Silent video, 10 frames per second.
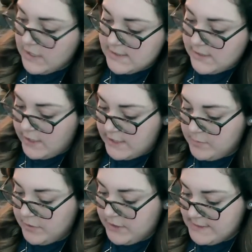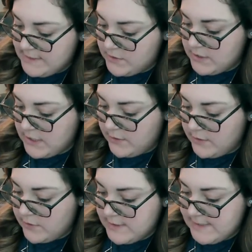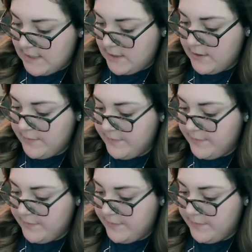So let's put the scissors under sink.